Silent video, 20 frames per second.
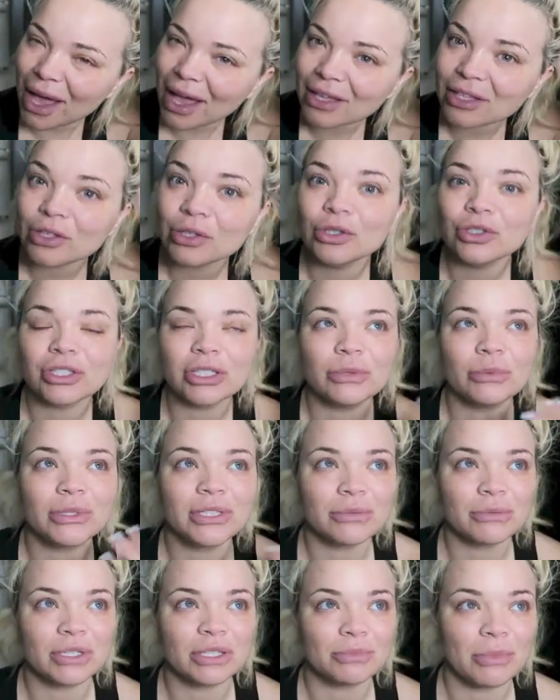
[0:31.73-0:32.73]
usually when
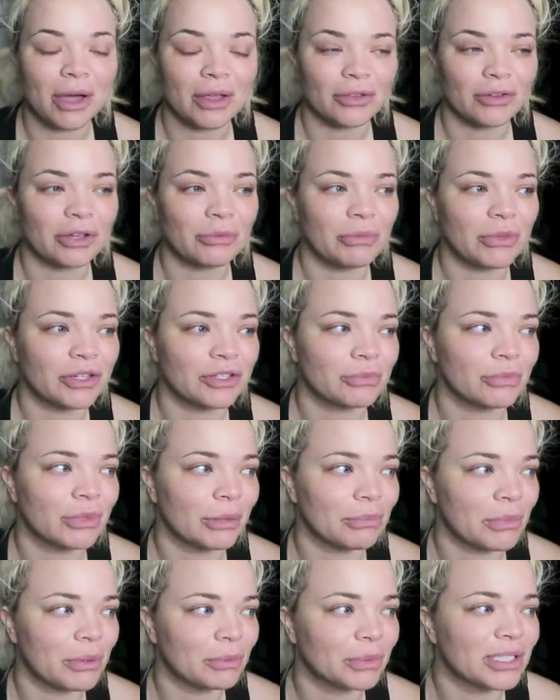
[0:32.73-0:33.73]
something's bothering me or something,
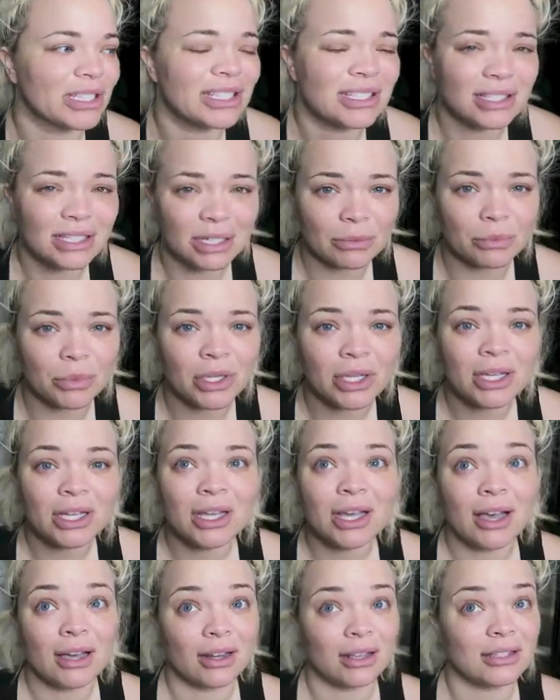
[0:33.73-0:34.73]
I'm able to sleep,
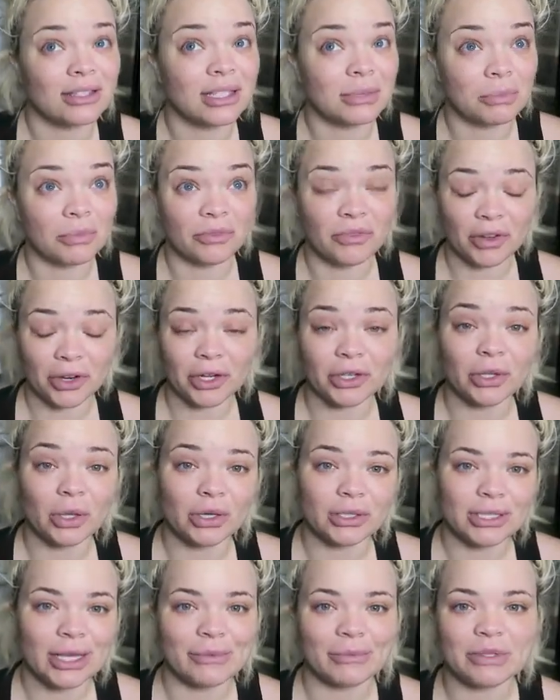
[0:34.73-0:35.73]
and I'll sleep a very
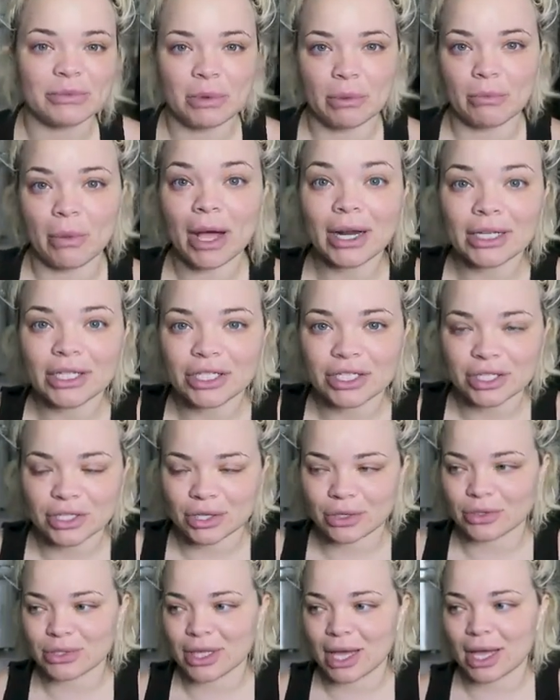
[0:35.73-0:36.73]
long time because my body just
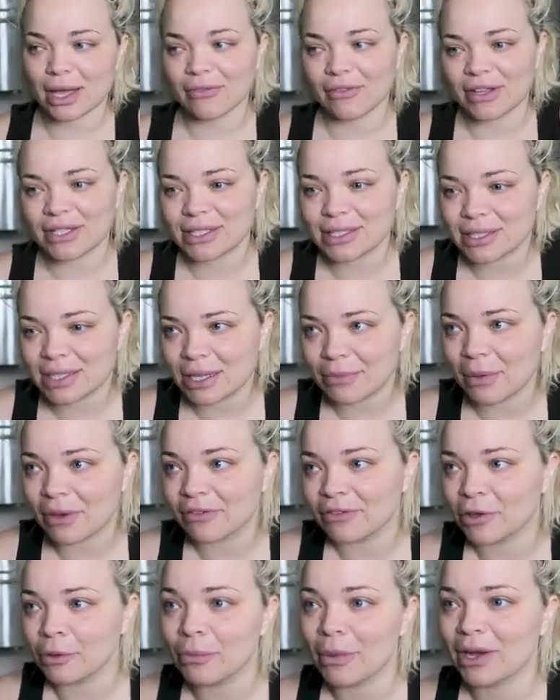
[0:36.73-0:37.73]
knows that if I sleep, I'll
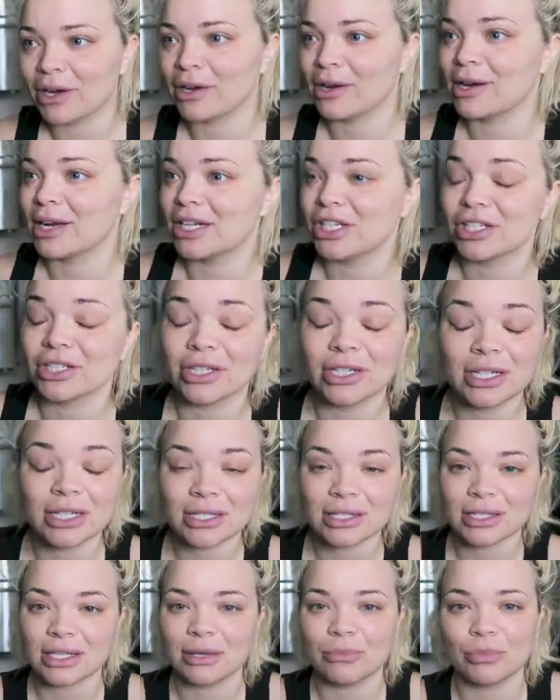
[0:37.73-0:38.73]
feel better. And I just couldn't
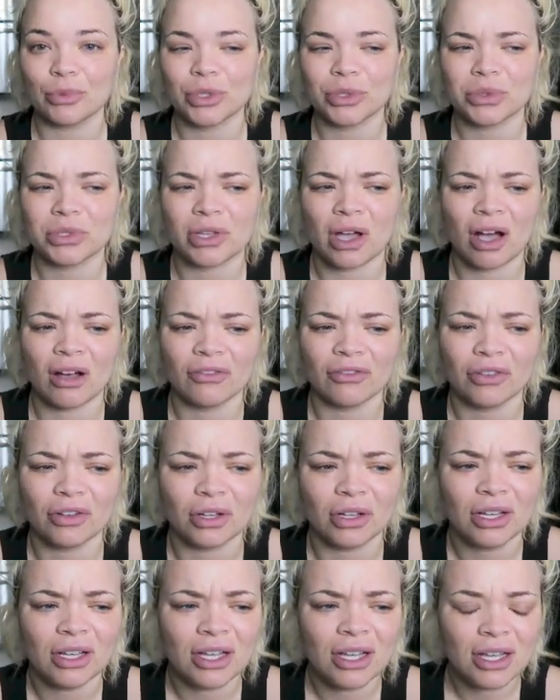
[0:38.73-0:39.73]
sleep, which was
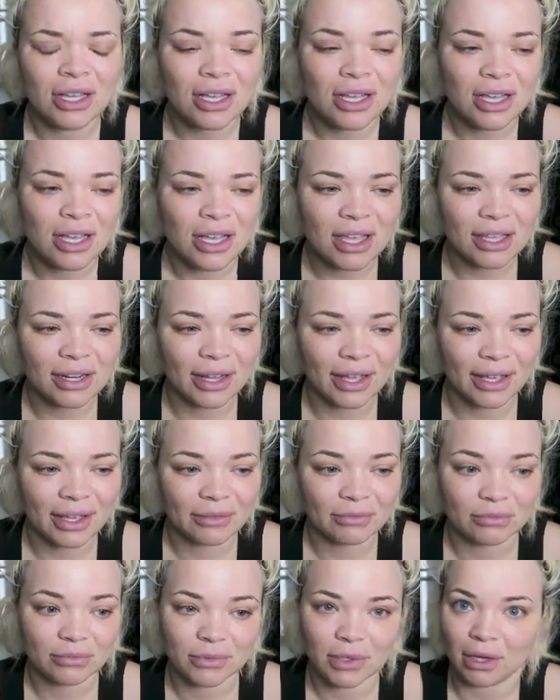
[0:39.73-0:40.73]
awful. And
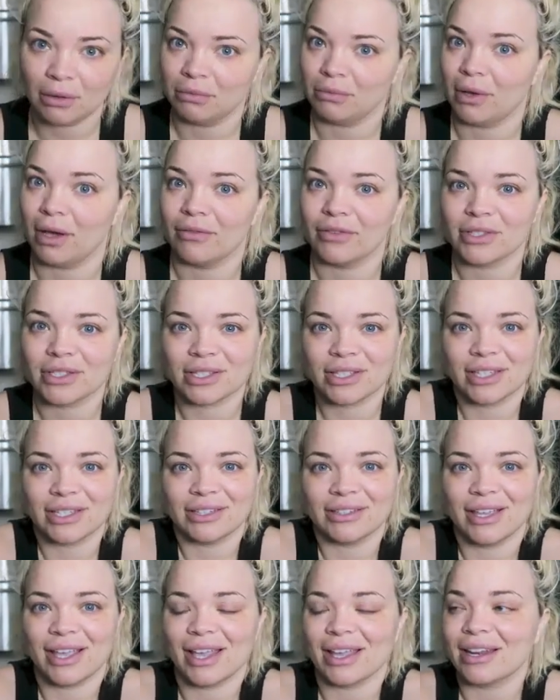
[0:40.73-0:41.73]
I obviously
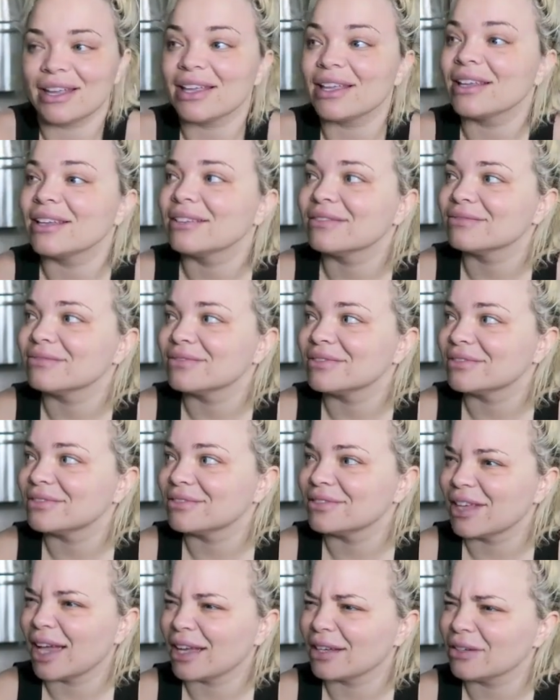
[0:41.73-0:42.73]
can't eat, and
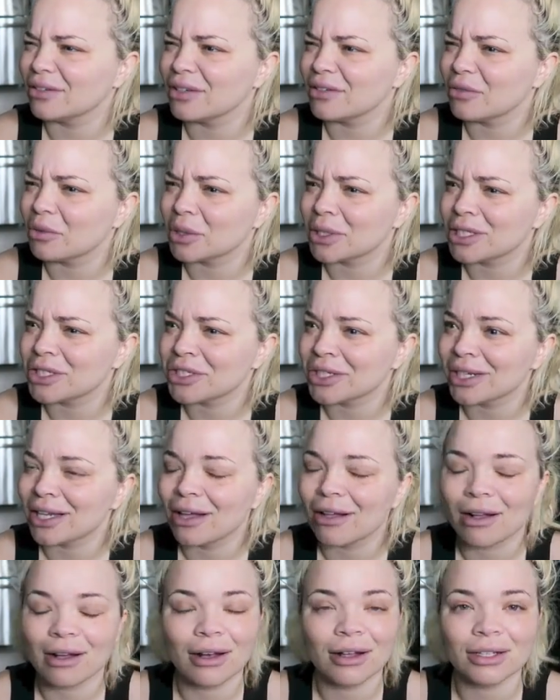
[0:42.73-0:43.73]
I don't even want to drink
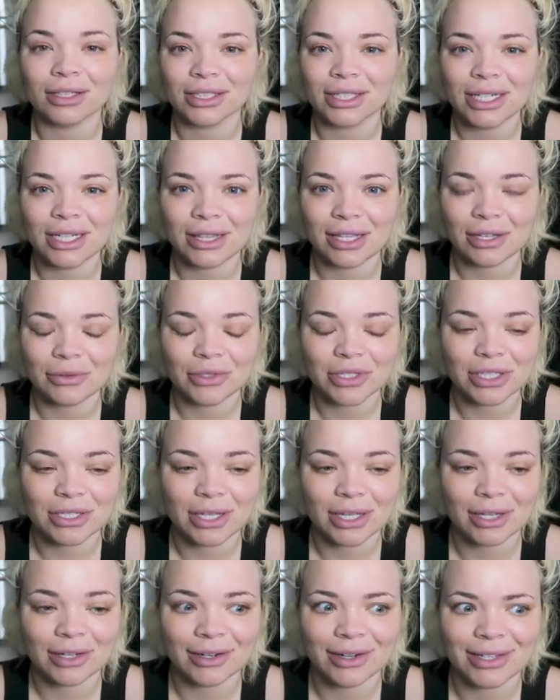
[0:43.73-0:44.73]
alcohol or anything, which is
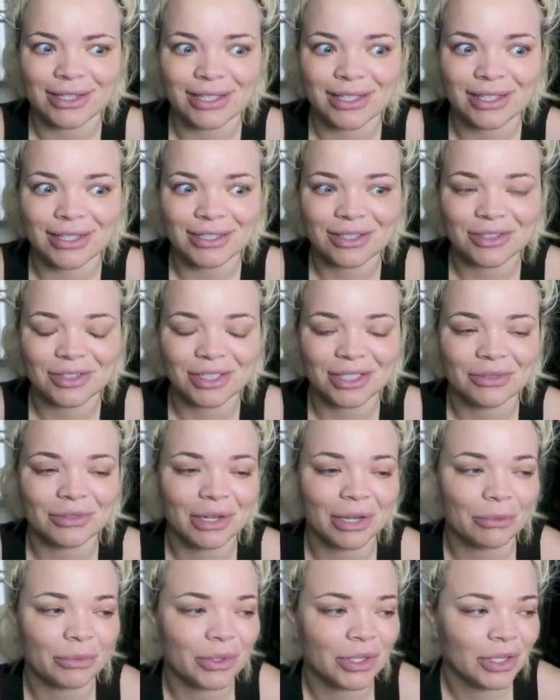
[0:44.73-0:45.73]
like crazy because usually
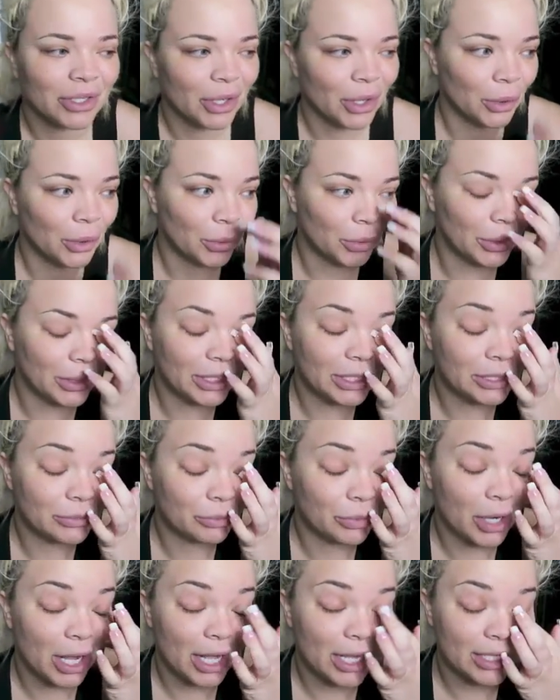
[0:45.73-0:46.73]
when I'm really
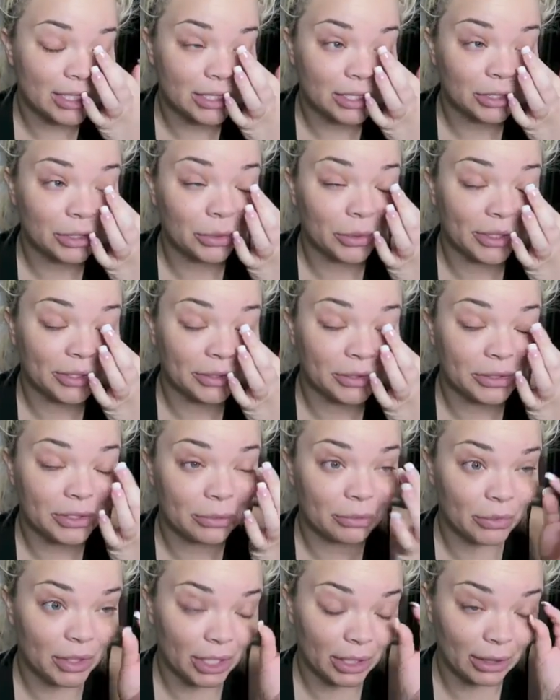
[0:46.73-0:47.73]
depressed or going through
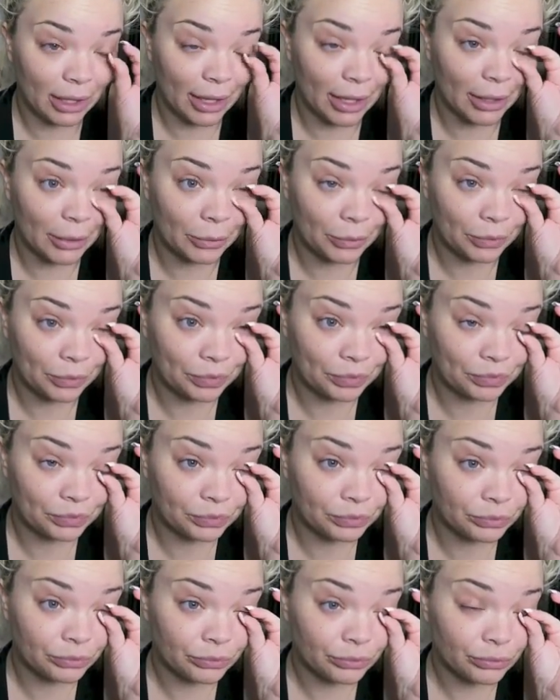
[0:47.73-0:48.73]
something, like,
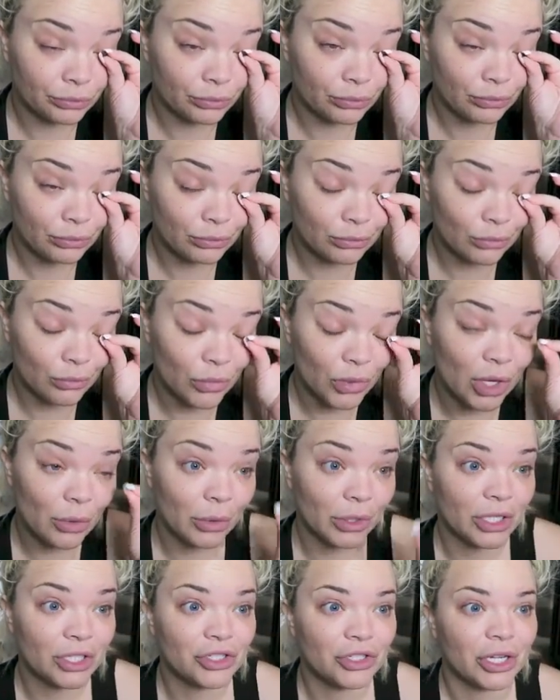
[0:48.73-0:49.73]
I
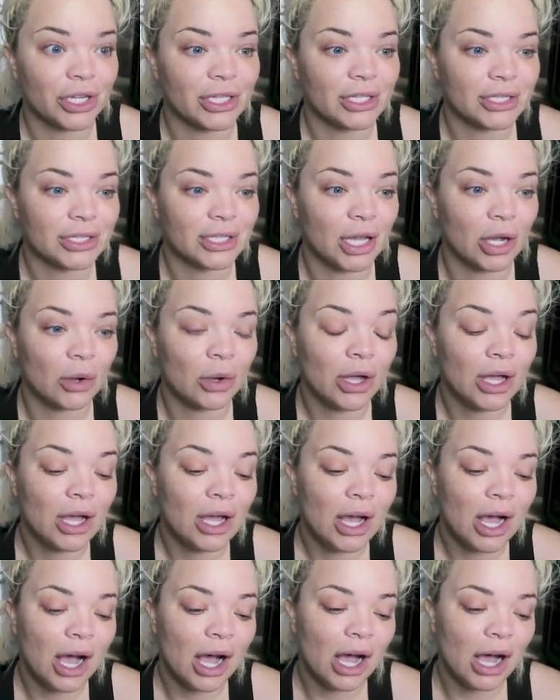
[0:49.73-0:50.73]
want to drink. So
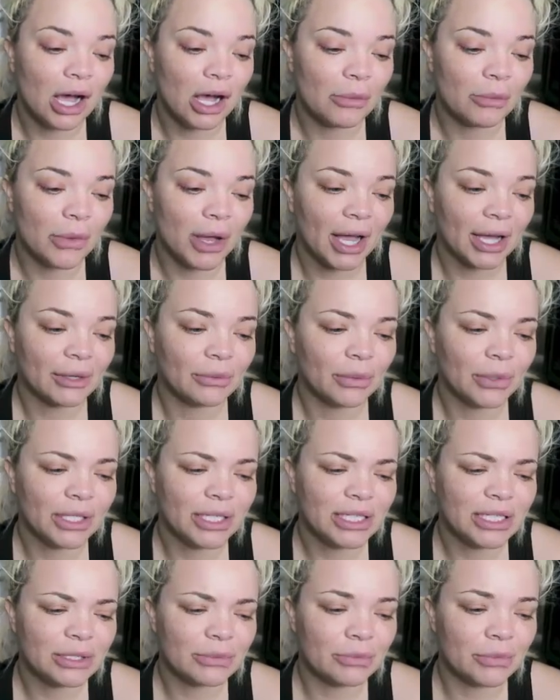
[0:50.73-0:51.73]
I
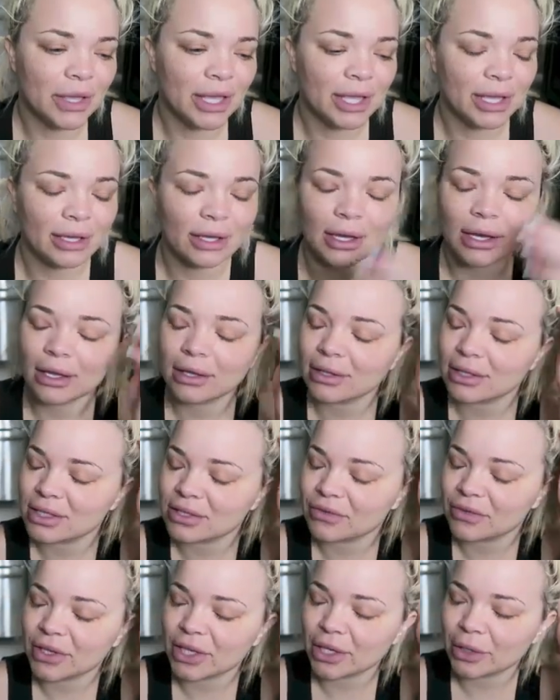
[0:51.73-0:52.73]
wanted to make
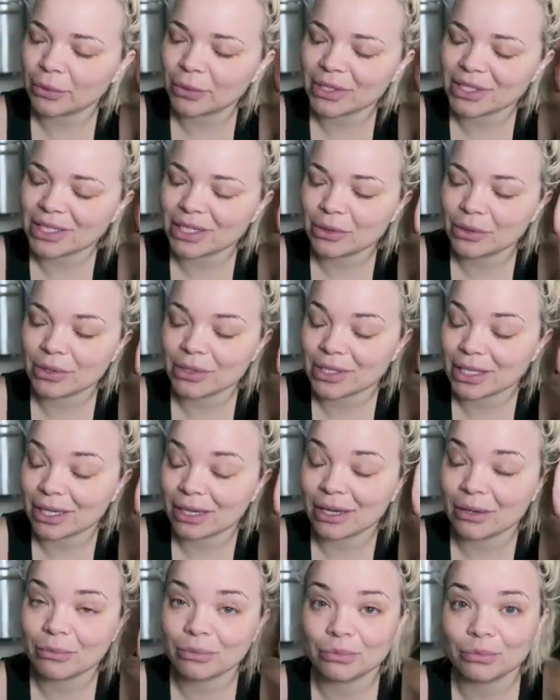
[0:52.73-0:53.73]
this video because I know
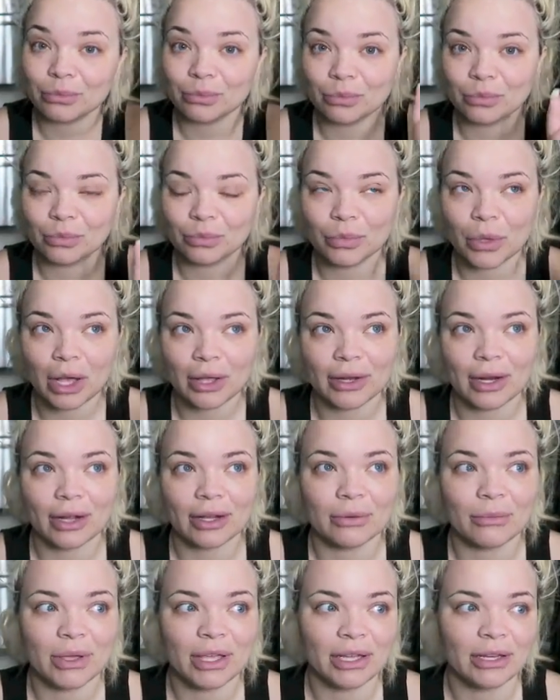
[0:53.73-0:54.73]
I'm probably not
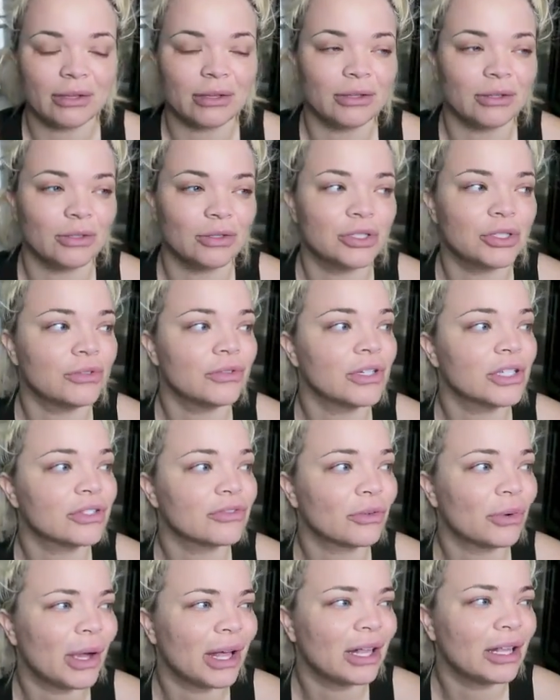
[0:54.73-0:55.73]
going to make any YouTube videos
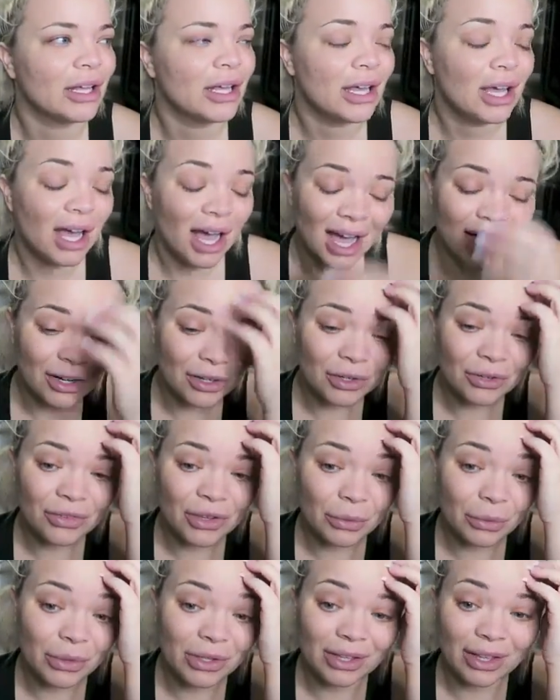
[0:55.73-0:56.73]
for a while. I don't know if
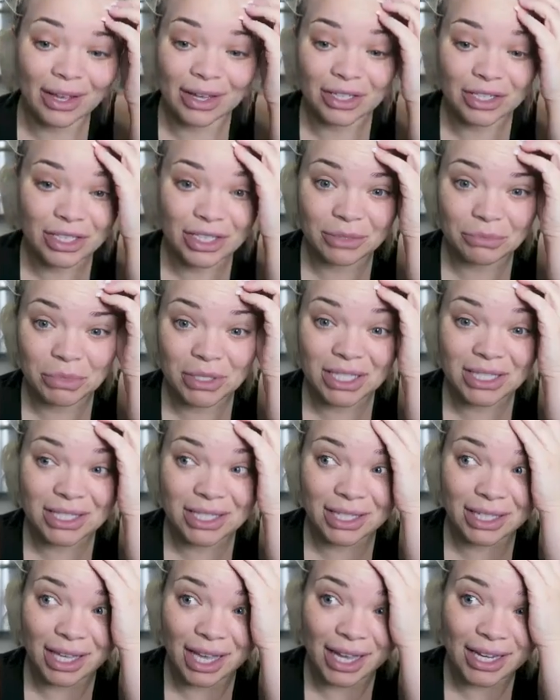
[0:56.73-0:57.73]
I will actually, because
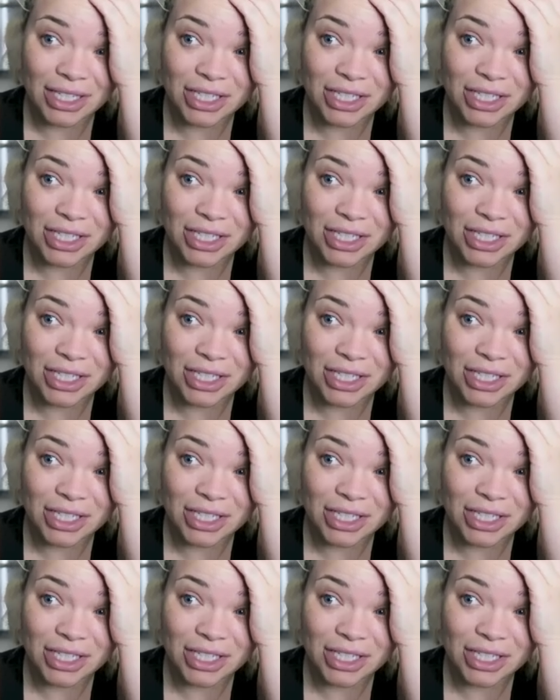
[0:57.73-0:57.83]
like